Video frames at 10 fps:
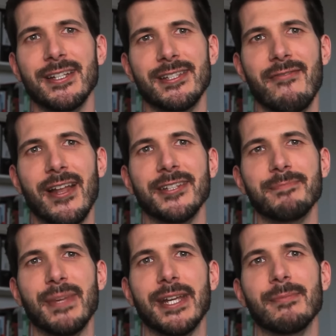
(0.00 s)

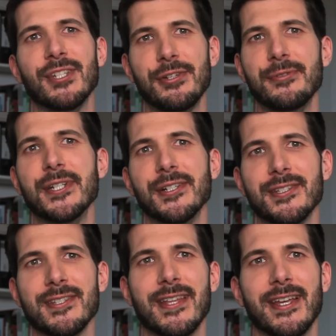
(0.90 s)
developing
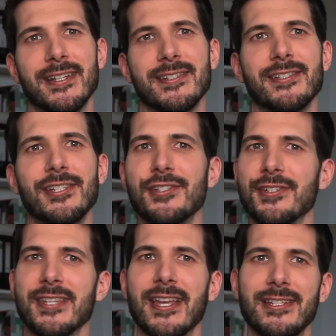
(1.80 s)
materials that
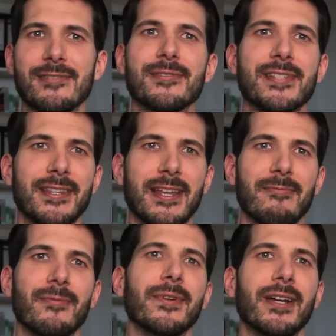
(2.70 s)
teachers can use and
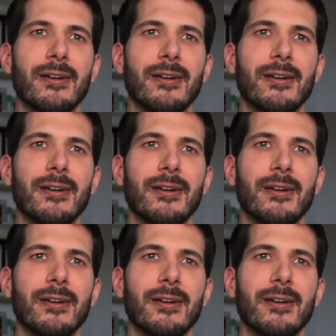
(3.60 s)
then